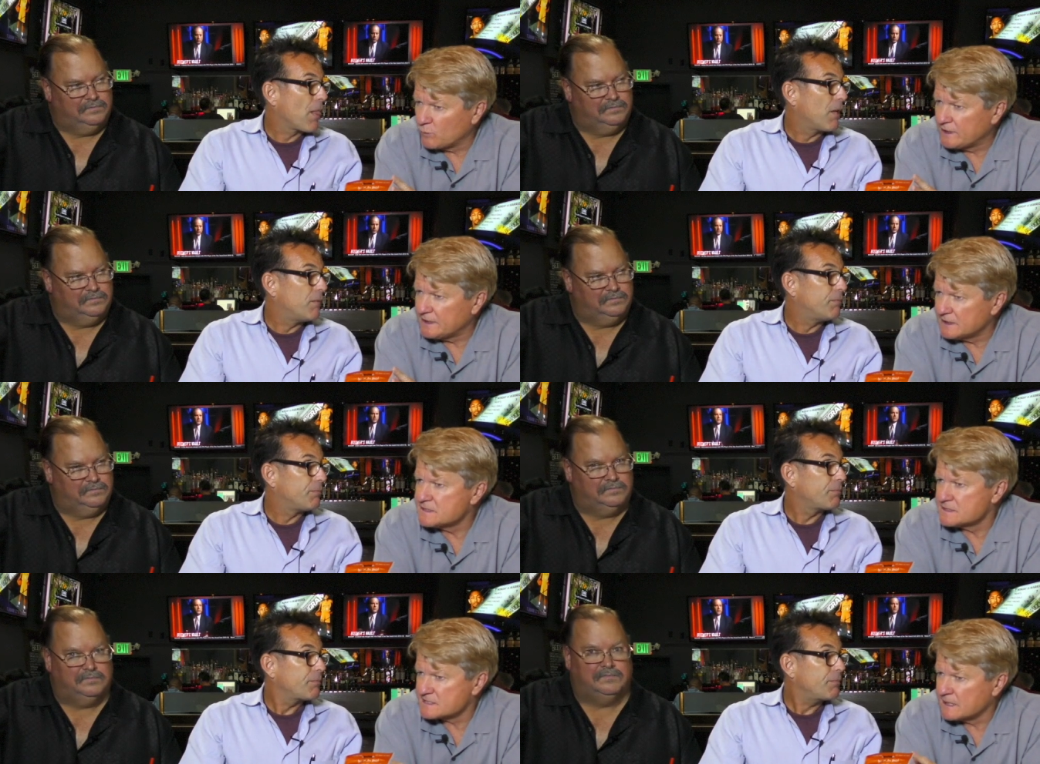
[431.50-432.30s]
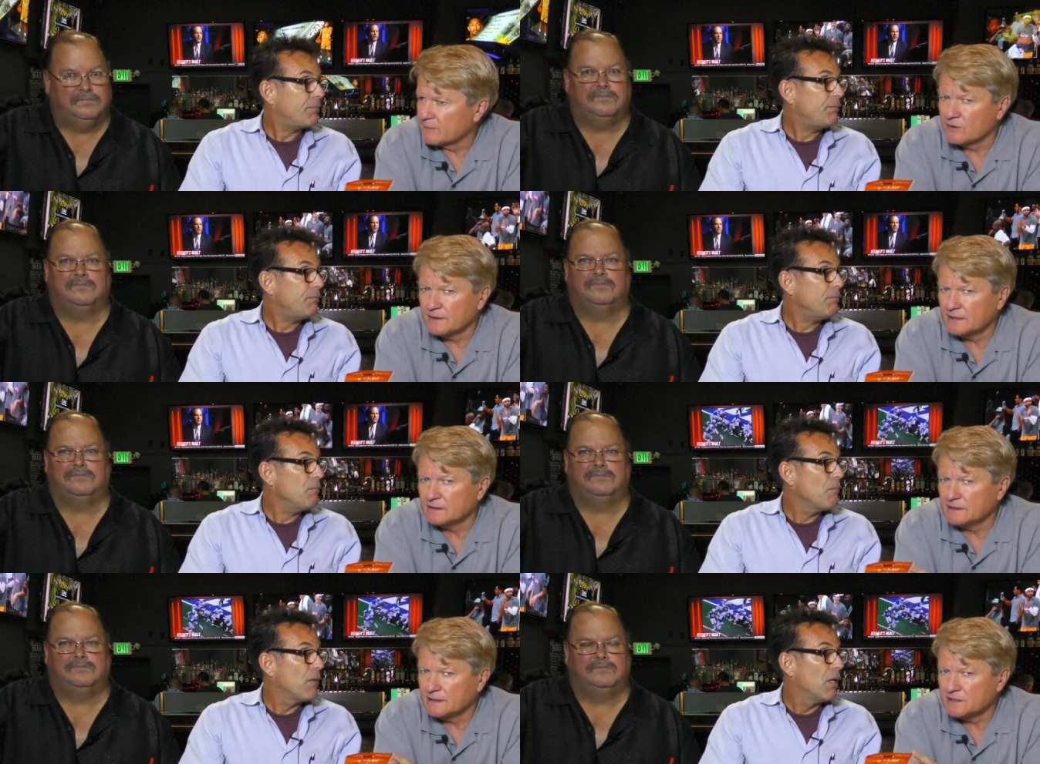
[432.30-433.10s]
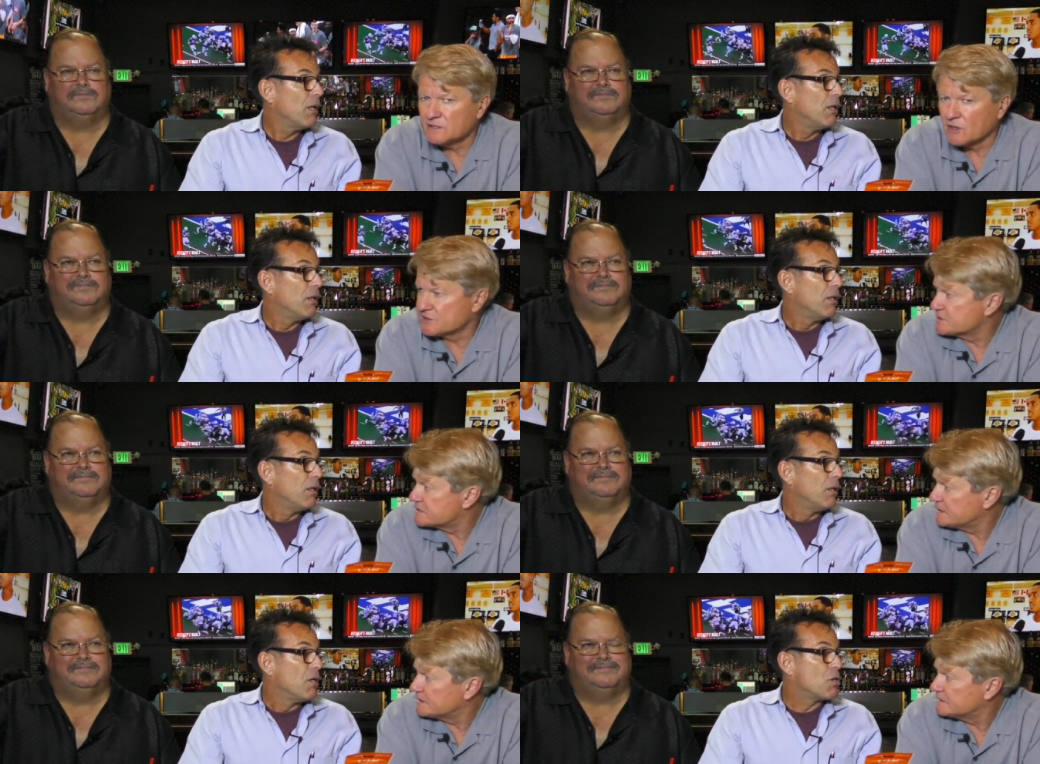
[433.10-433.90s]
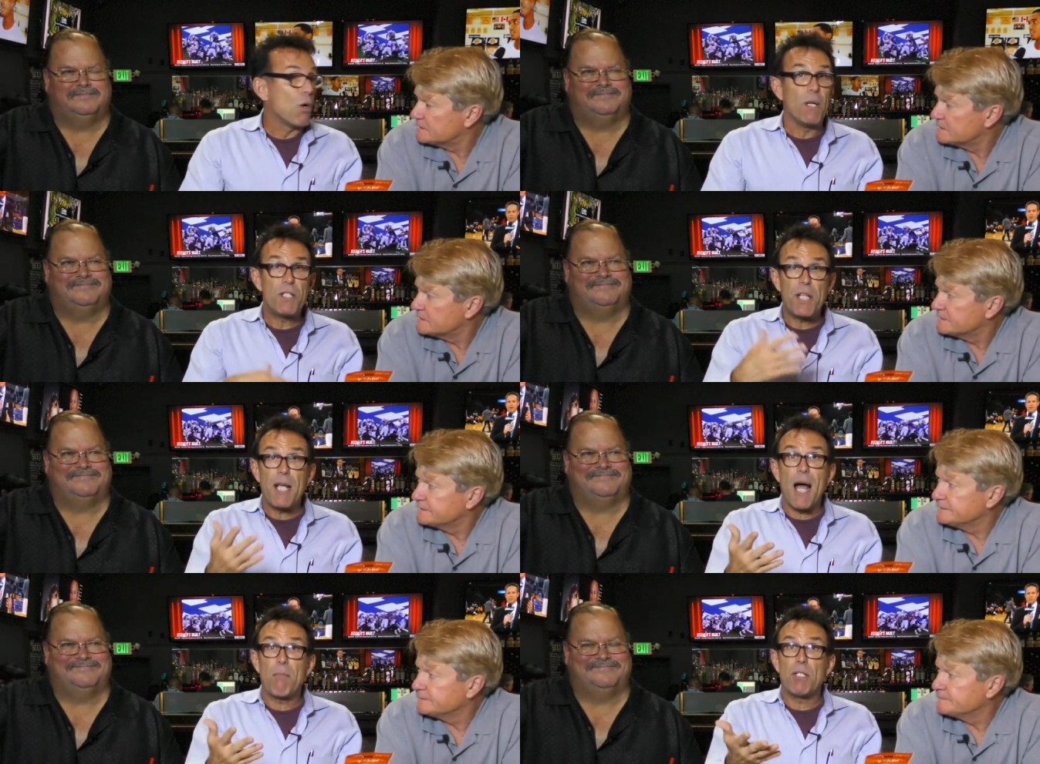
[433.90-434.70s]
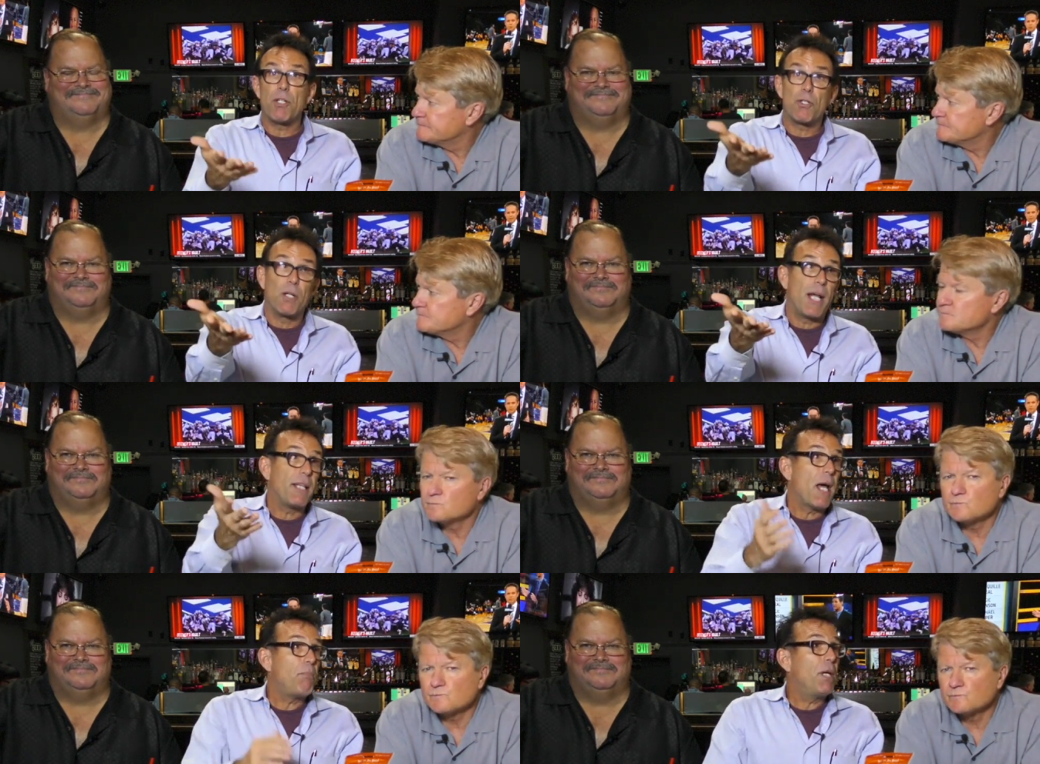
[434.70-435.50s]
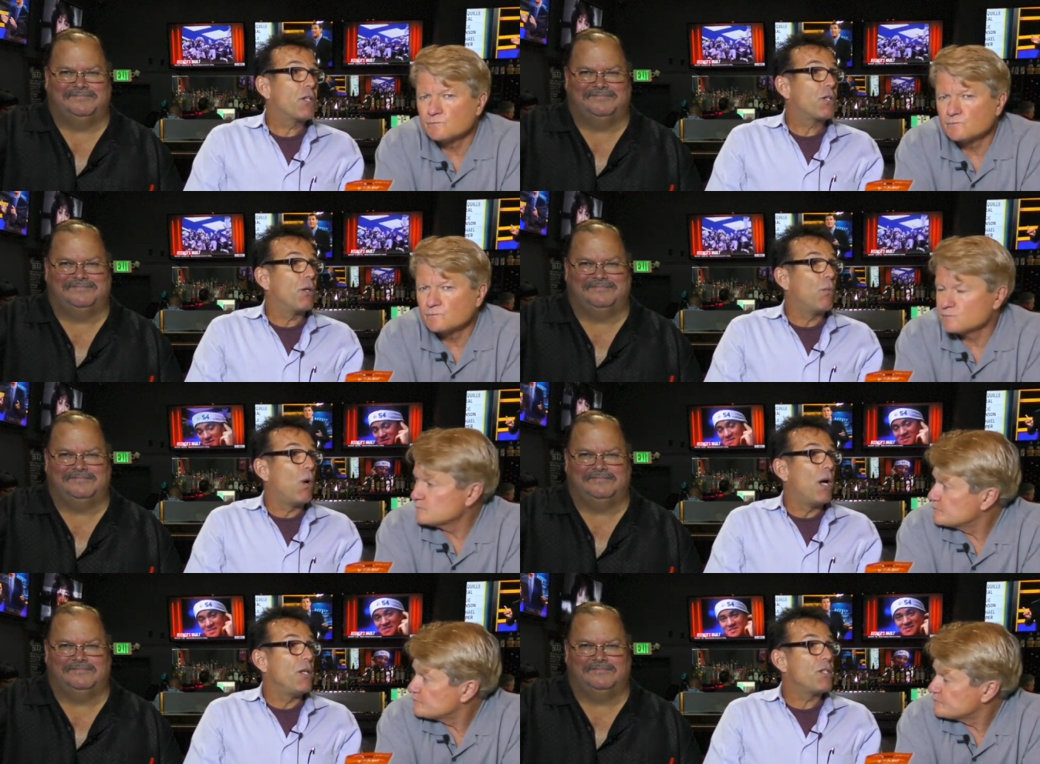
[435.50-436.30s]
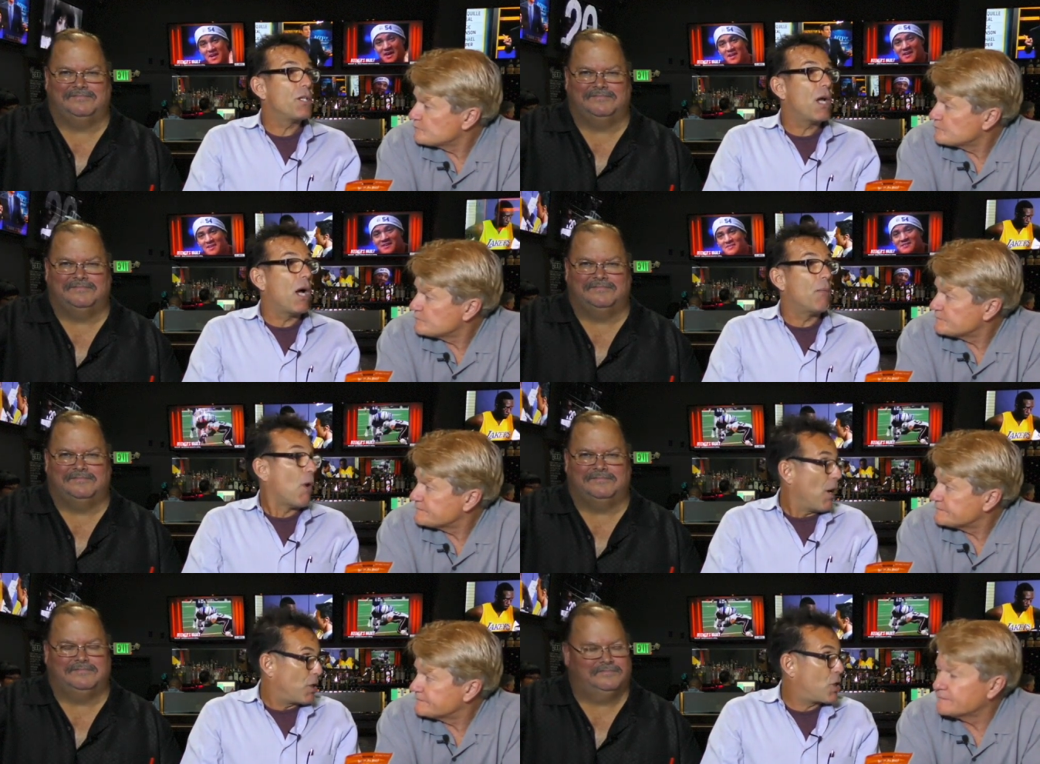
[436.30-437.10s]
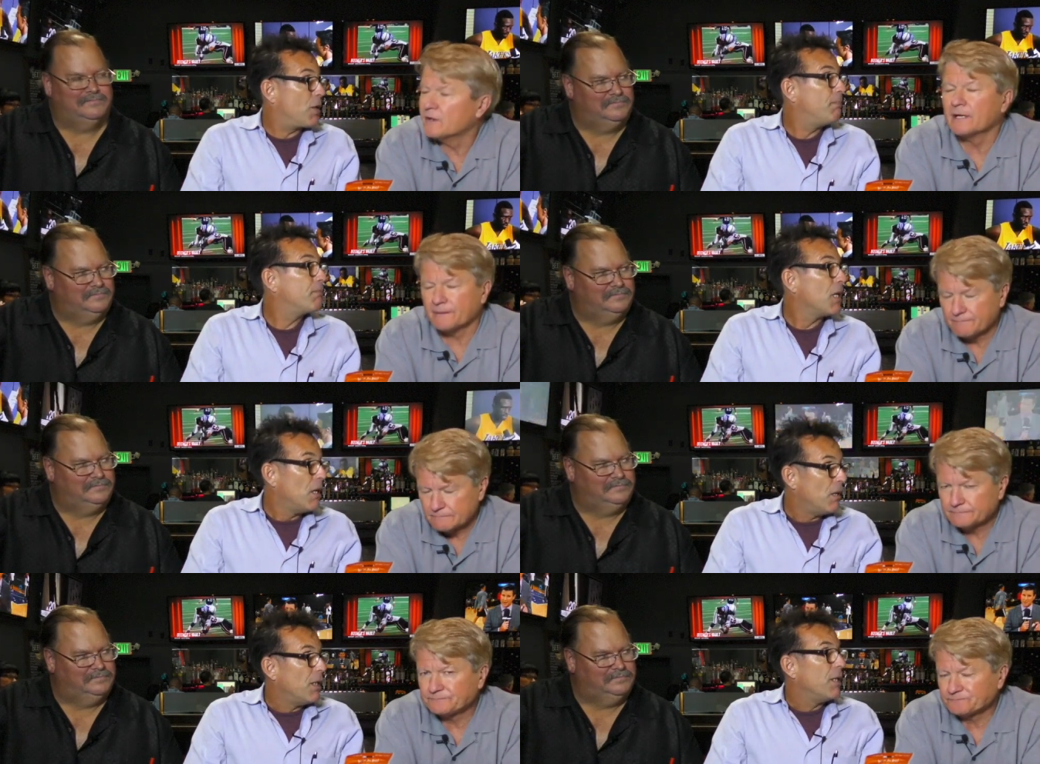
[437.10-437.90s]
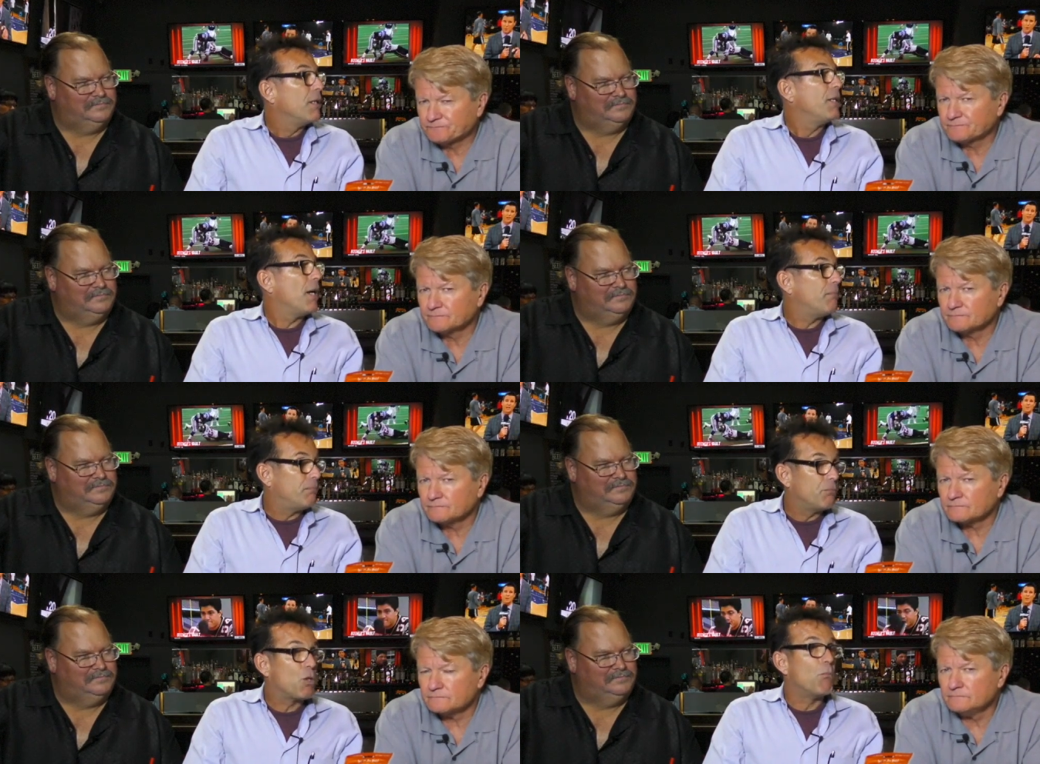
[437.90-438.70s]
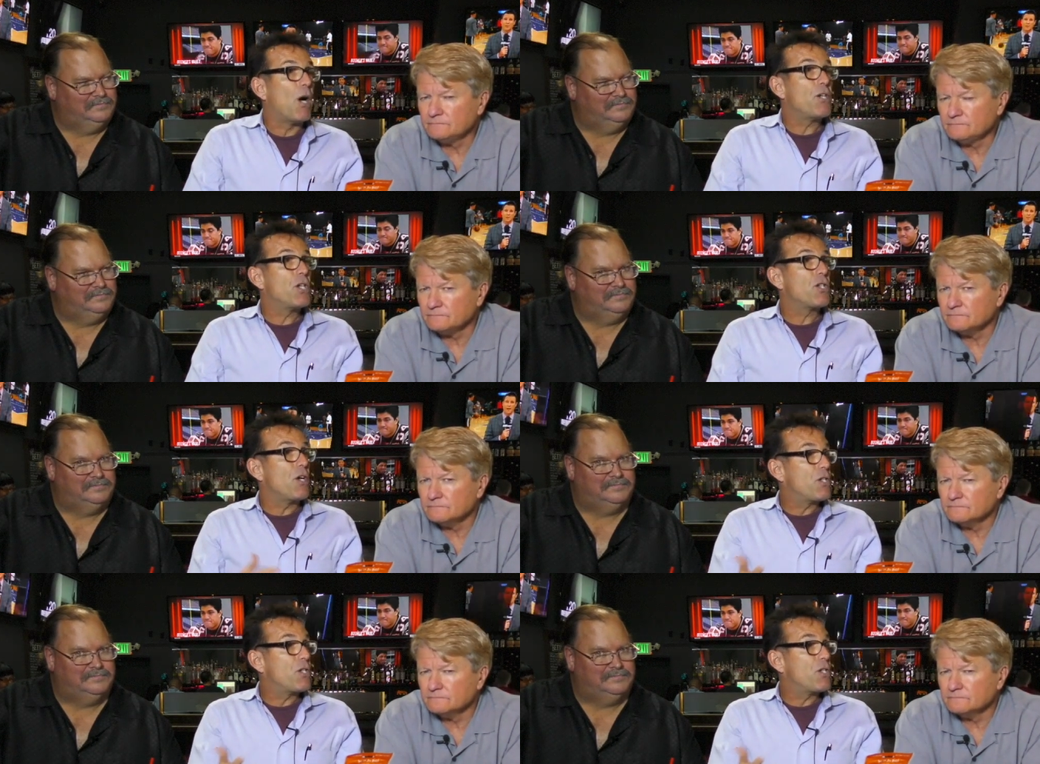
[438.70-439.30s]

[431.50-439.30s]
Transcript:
Speaker 1: when is summer in, in Argentina?
Speaker 2: So it's the opposite. So like that picture was uh, March. Okay. Yep. So March is our